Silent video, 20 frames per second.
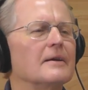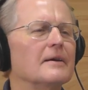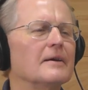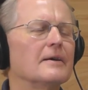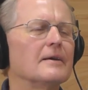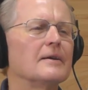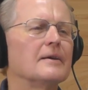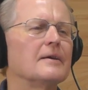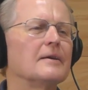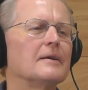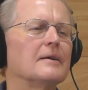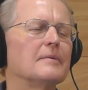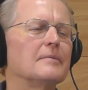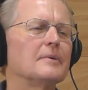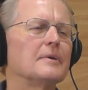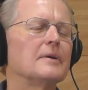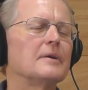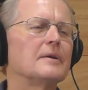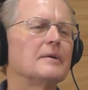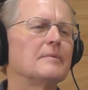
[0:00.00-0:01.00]
yeah, let, let,
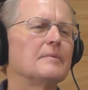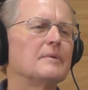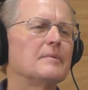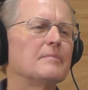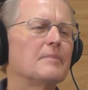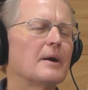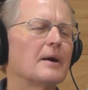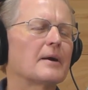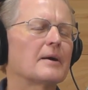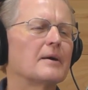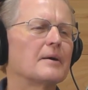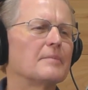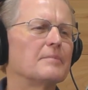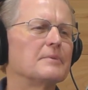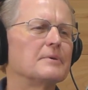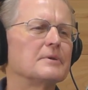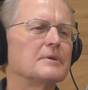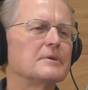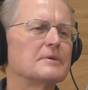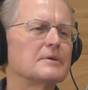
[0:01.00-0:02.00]
me let me back up
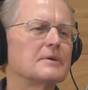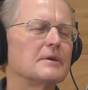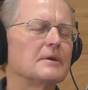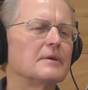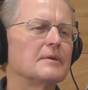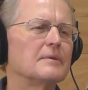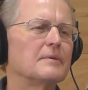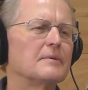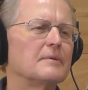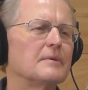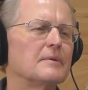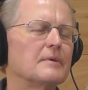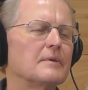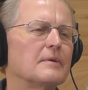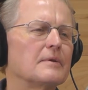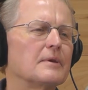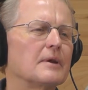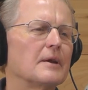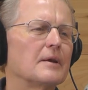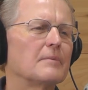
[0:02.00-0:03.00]
and just uh,
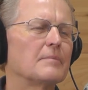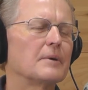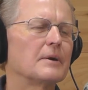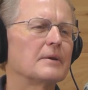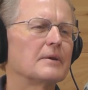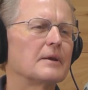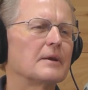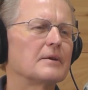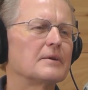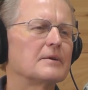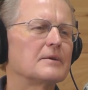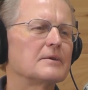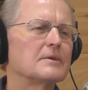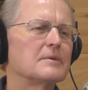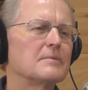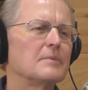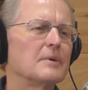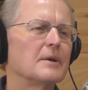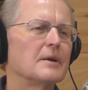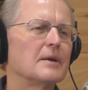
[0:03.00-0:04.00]
think about that
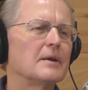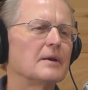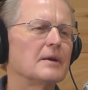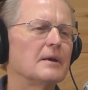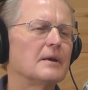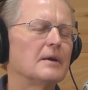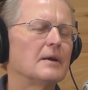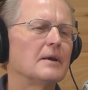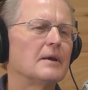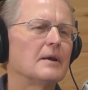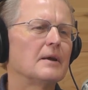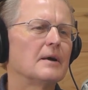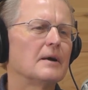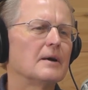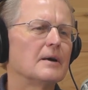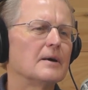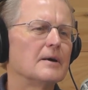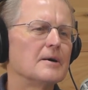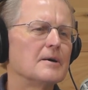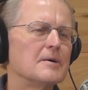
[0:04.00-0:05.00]
just a minute.
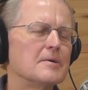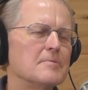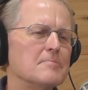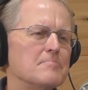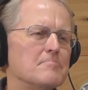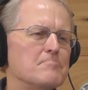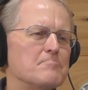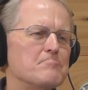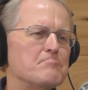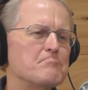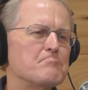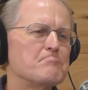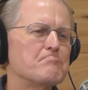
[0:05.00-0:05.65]
Um,